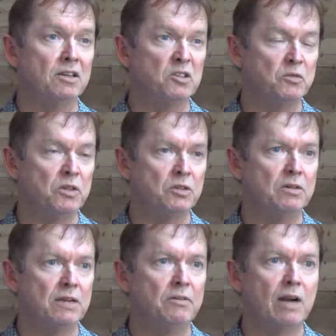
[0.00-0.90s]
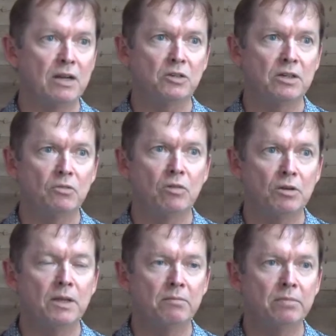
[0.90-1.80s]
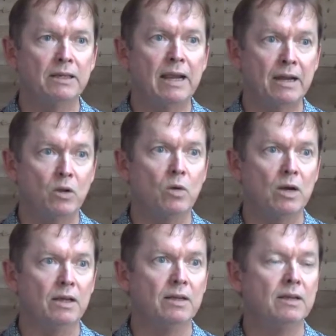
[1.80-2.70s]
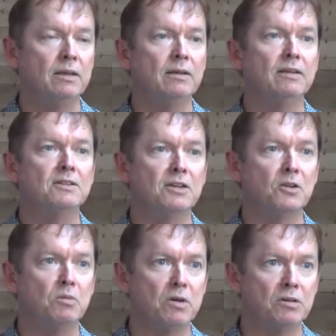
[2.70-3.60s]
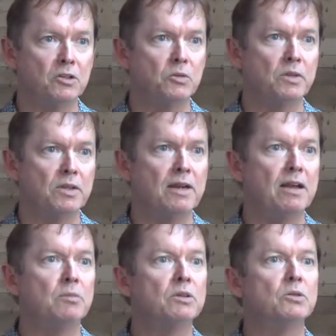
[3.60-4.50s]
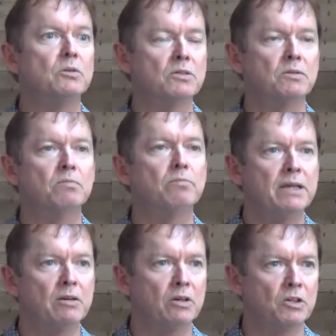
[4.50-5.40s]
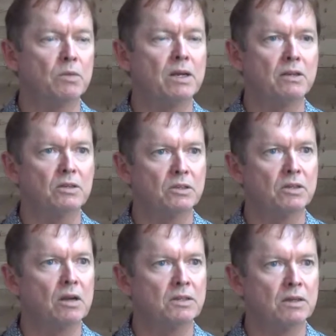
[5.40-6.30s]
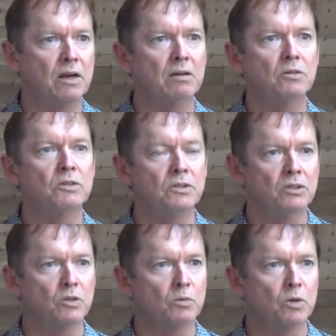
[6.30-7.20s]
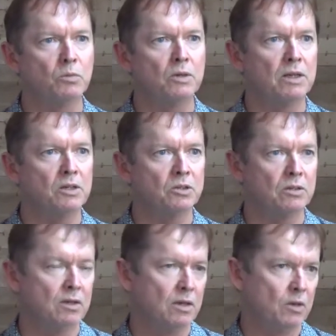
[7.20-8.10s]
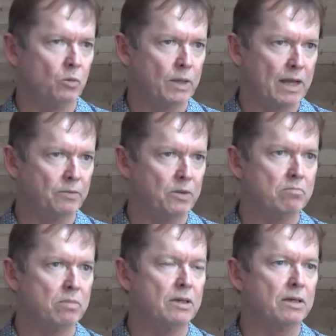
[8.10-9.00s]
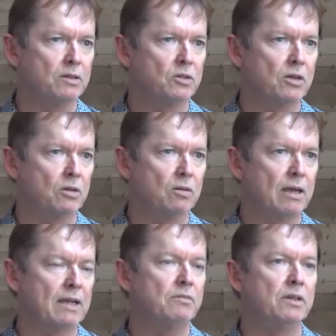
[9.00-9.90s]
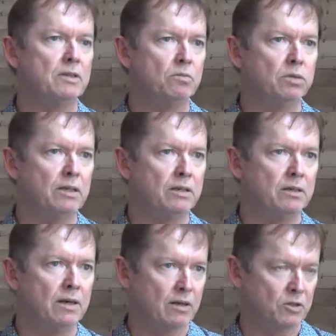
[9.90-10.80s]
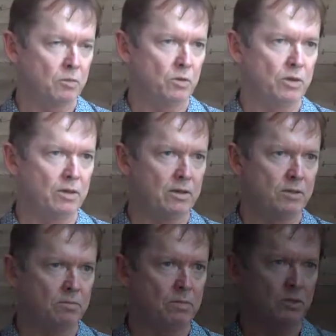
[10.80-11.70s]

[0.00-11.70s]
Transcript: those fish never actually grow that big anyway. And so the models were then able to better explain the size characteristics of the population without them being so heavily depleted and exploited as